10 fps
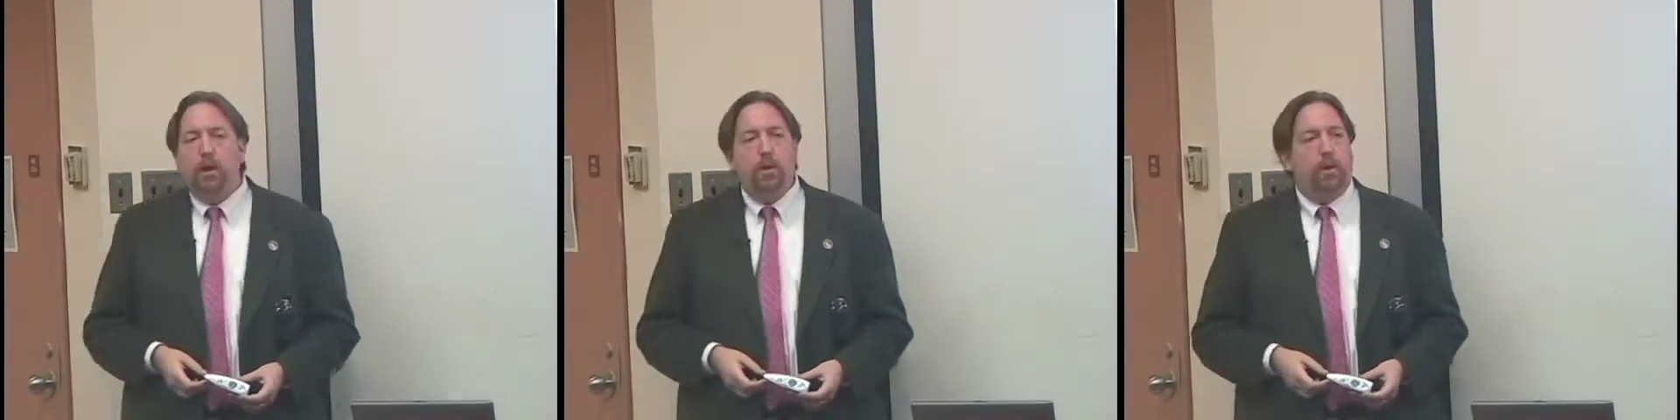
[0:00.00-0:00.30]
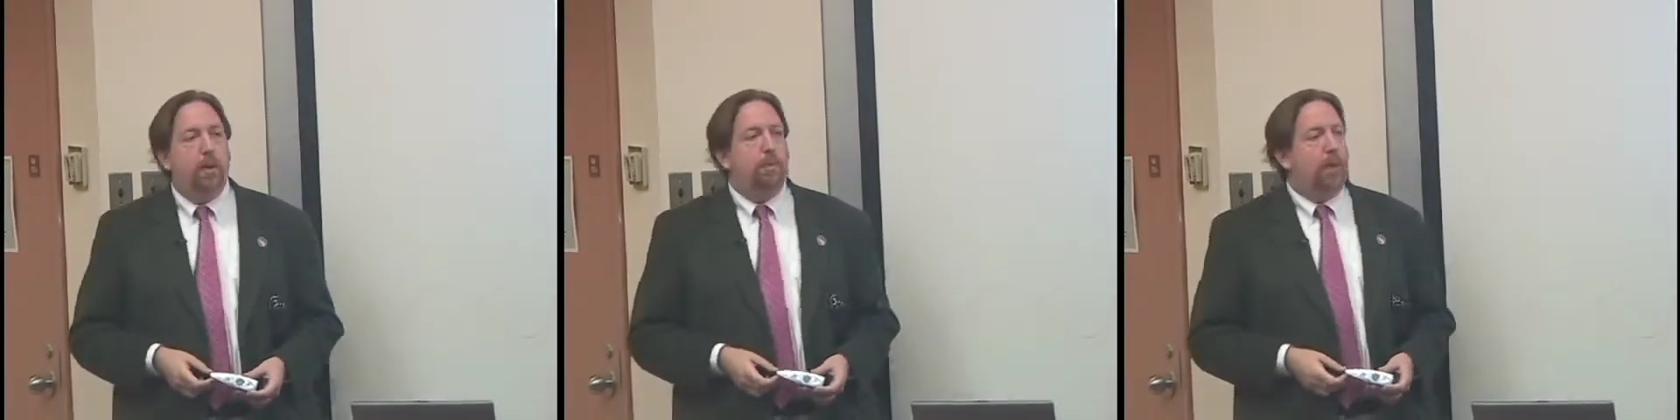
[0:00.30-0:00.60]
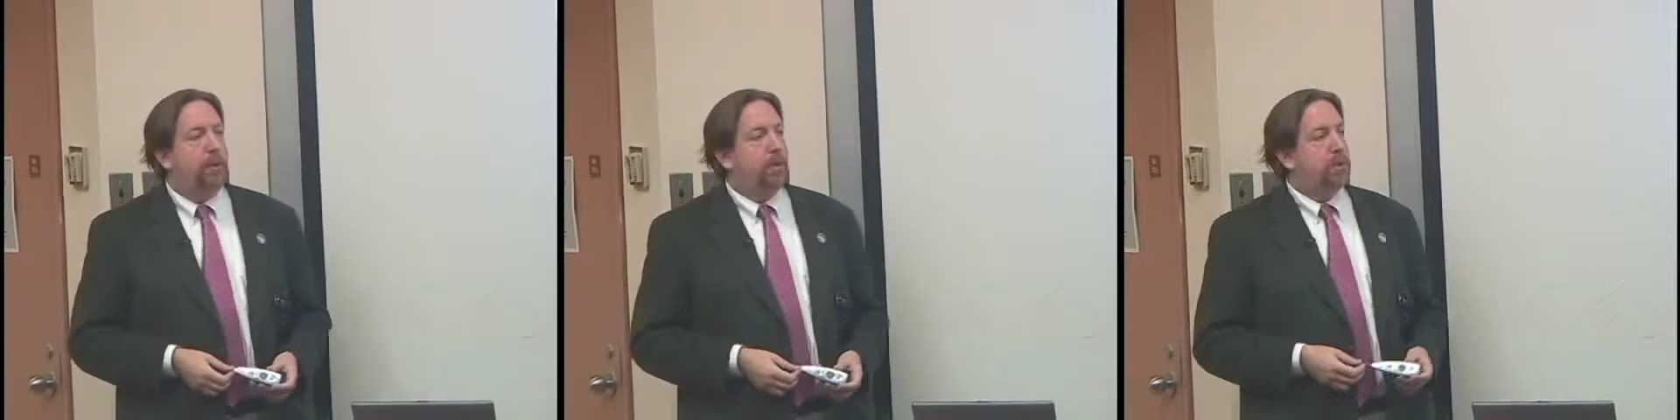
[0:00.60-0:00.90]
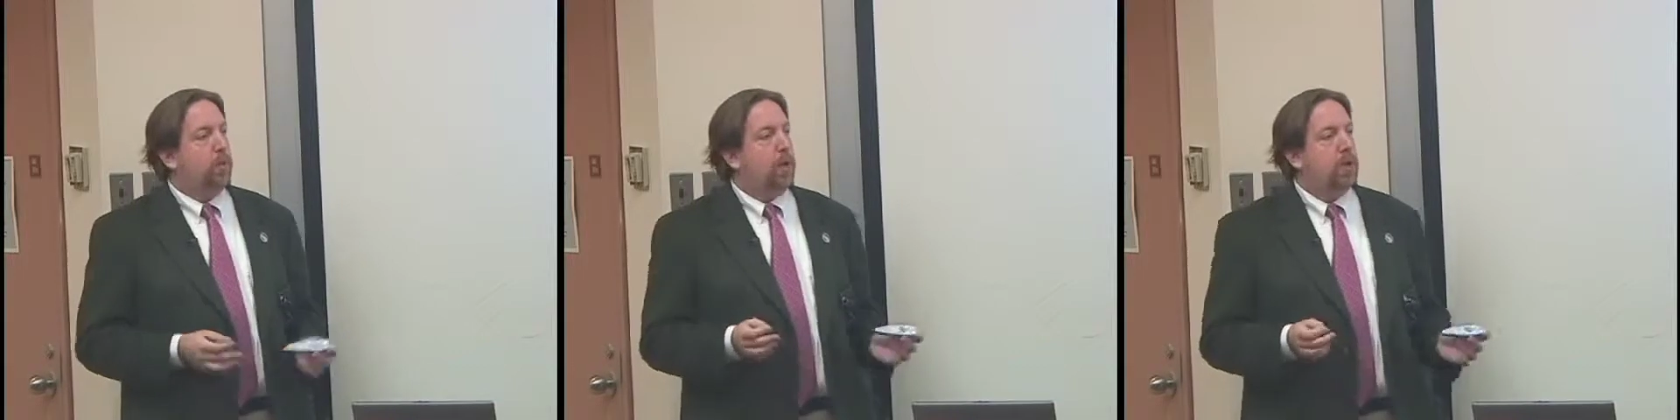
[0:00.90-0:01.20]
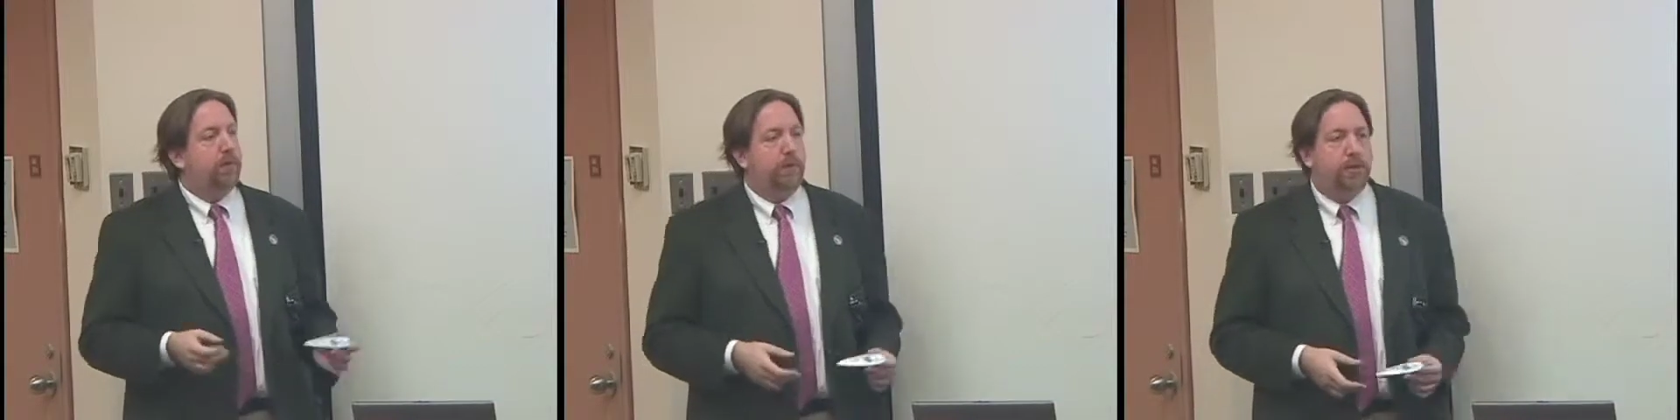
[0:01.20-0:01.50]
you'll remember this
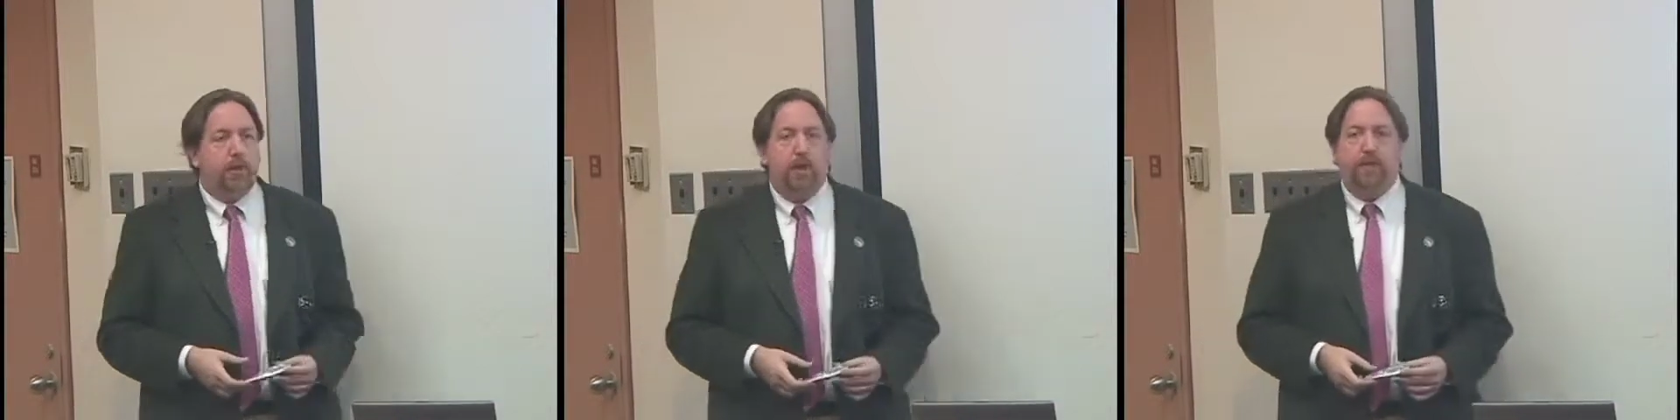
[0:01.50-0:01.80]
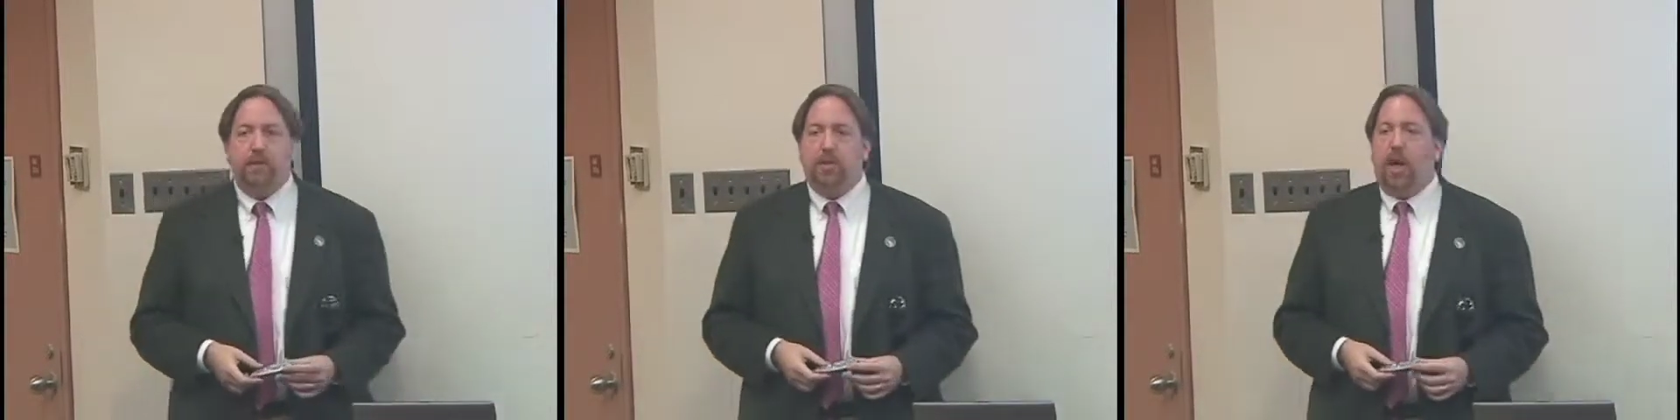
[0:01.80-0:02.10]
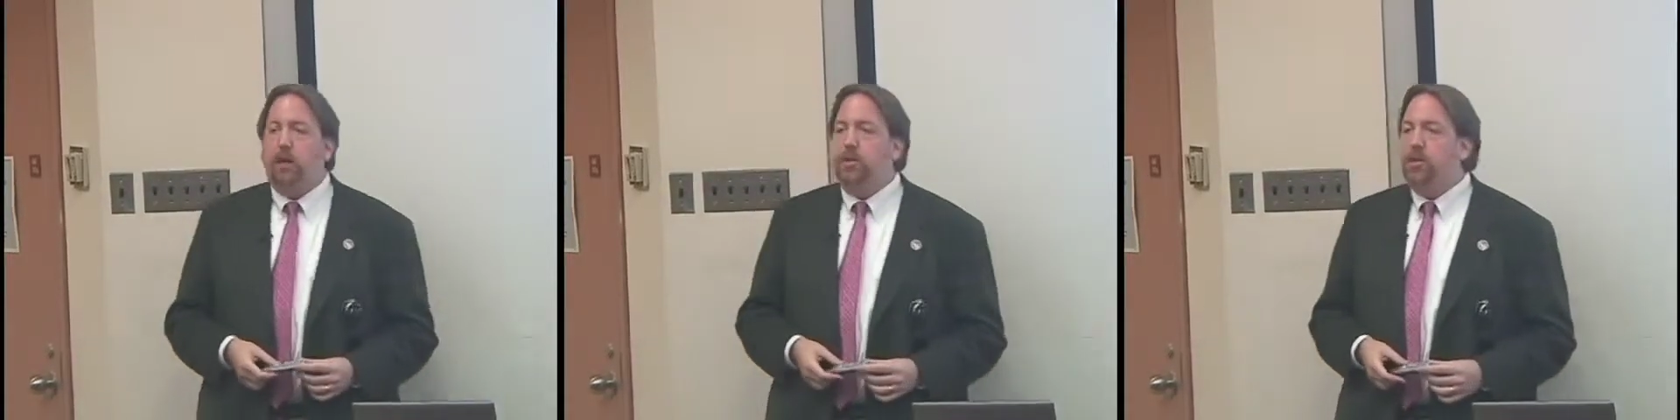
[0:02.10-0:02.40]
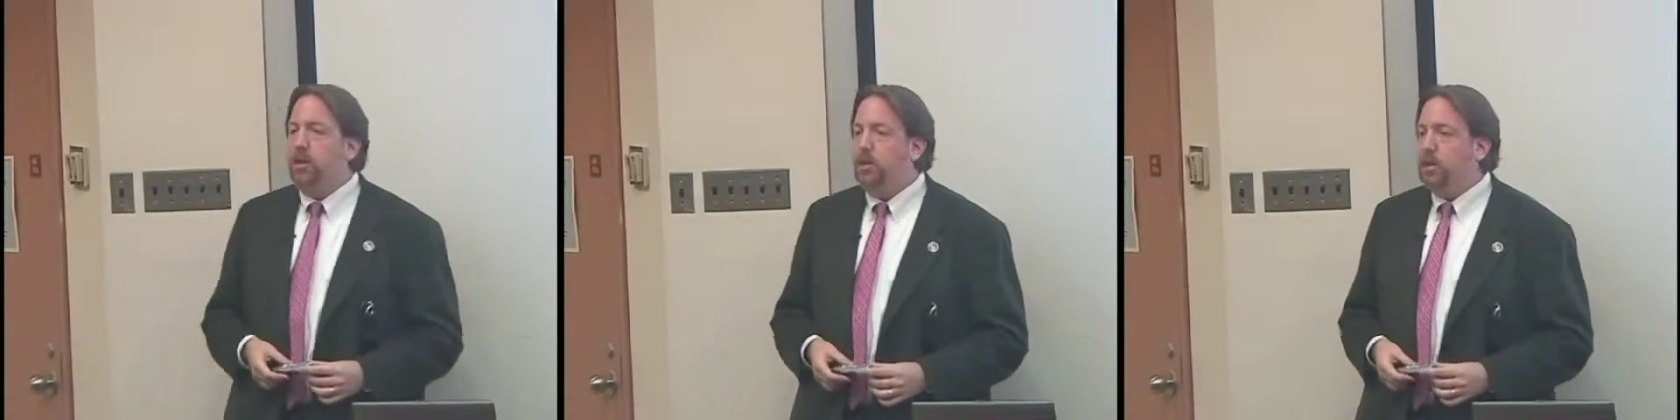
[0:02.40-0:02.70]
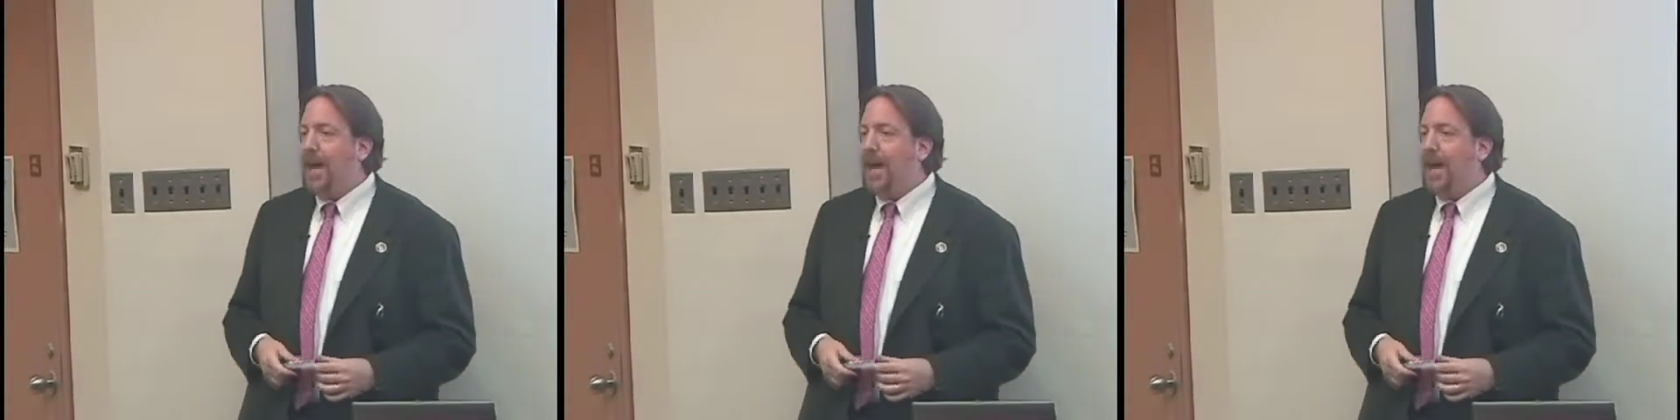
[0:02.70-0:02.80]
wonderful scene of Socrates